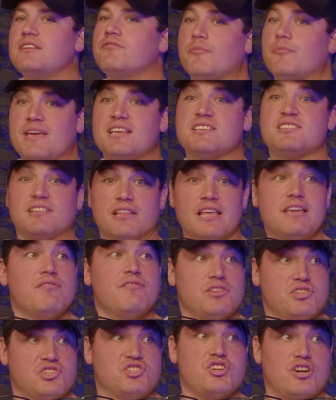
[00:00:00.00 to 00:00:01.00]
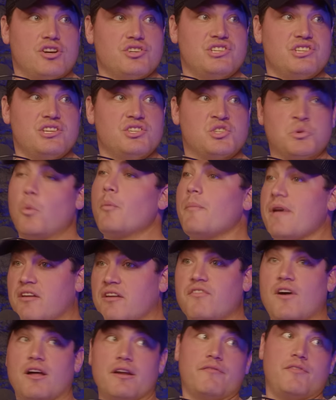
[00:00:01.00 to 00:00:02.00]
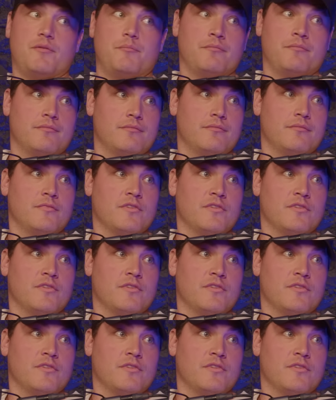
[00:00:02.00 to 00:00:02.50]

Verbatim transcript: ever make sleeveless jerseys, we'll make fun of them.